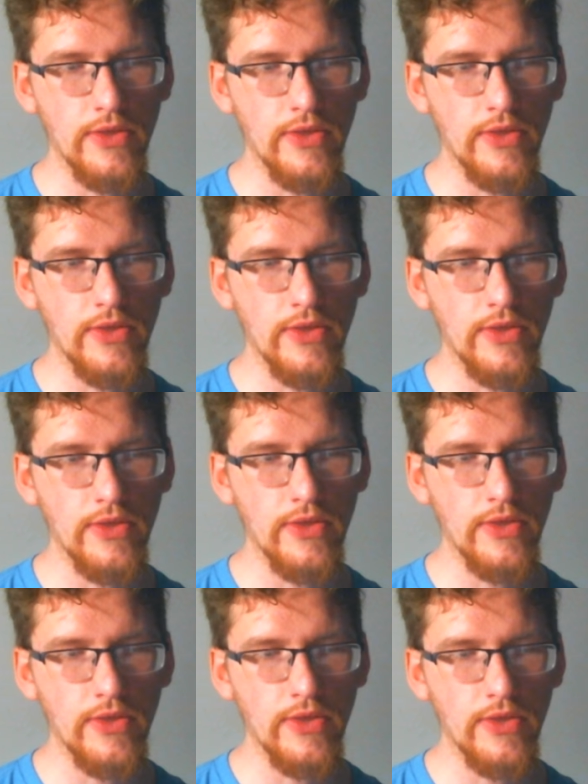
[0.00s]

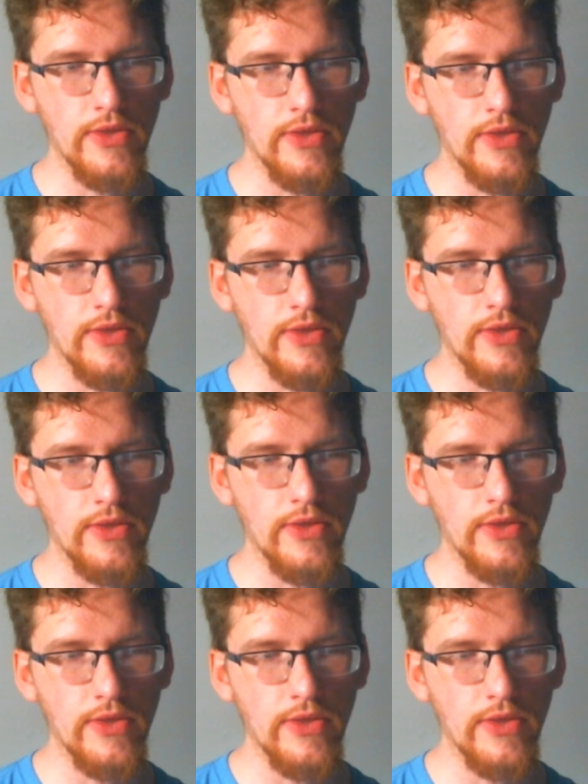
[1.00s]
[no speech]